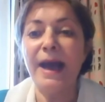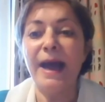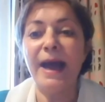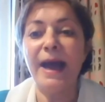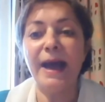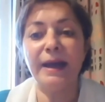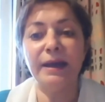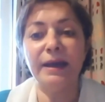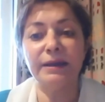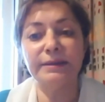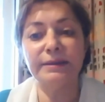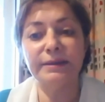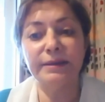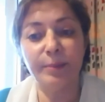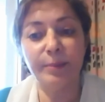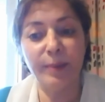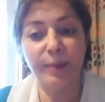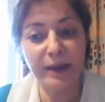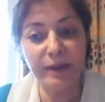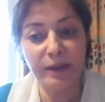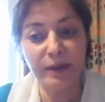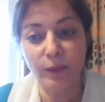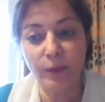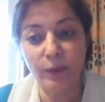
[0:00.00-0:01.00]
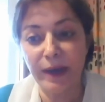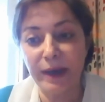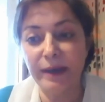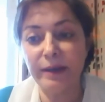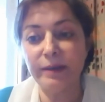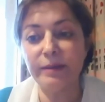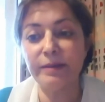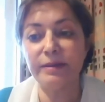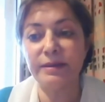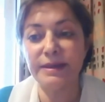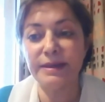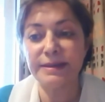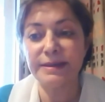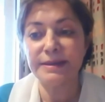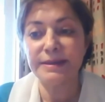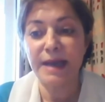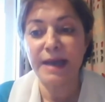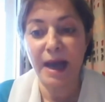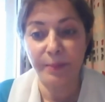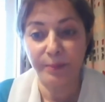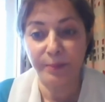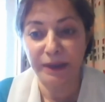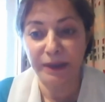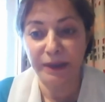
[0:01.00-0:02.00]
And by the way, this
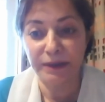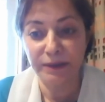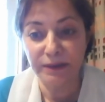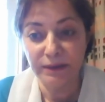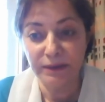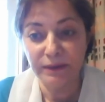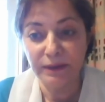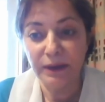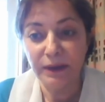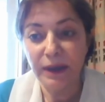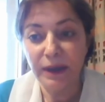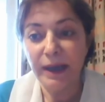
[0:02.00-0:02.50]
happened.